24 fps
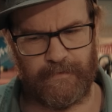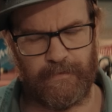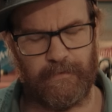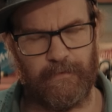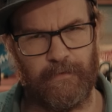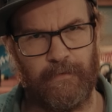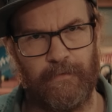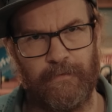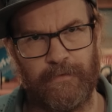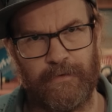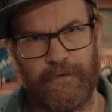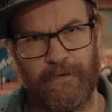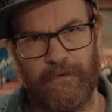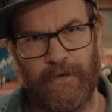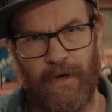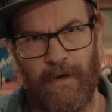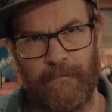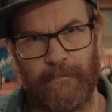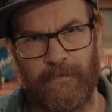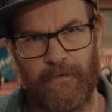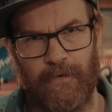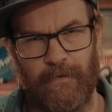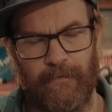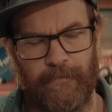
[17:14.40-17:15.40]
A solution
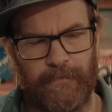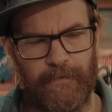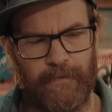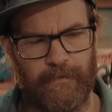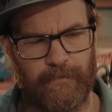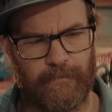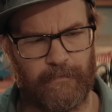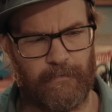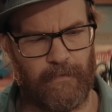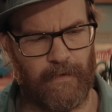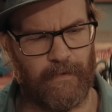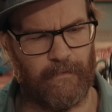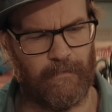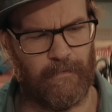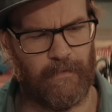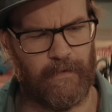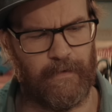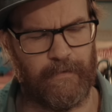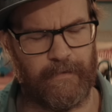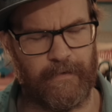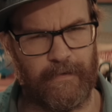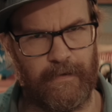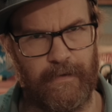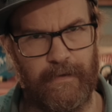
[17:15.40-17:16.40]
I'm confident will
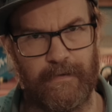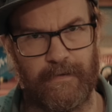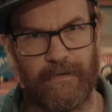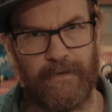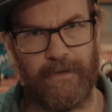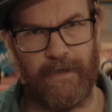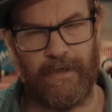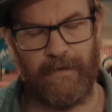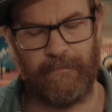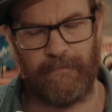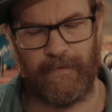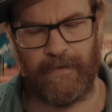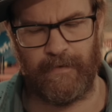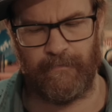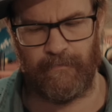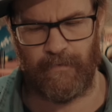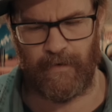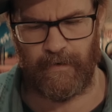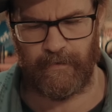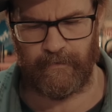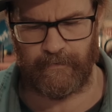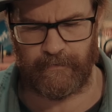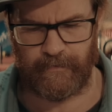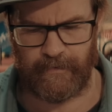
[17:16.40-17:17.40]
work is JB
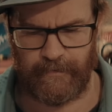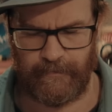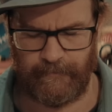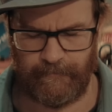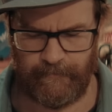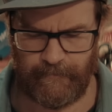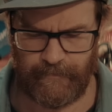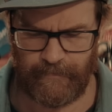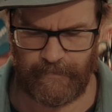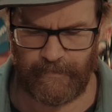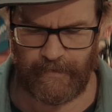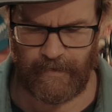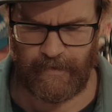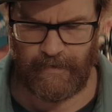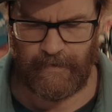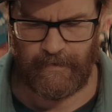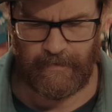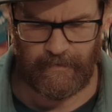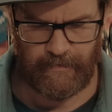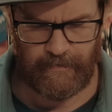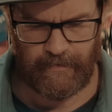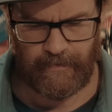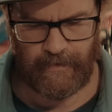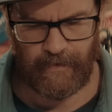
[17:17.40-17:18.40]
Weld.
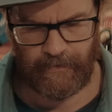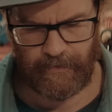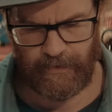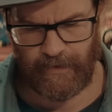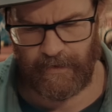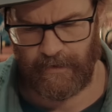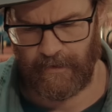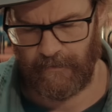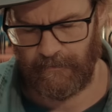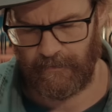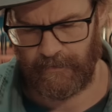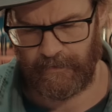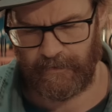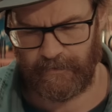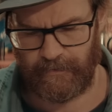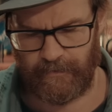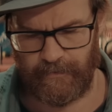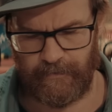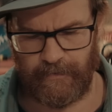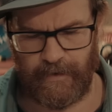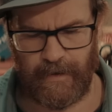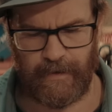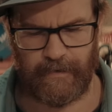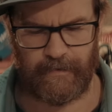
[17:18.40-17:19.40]
And I think I'm gonna do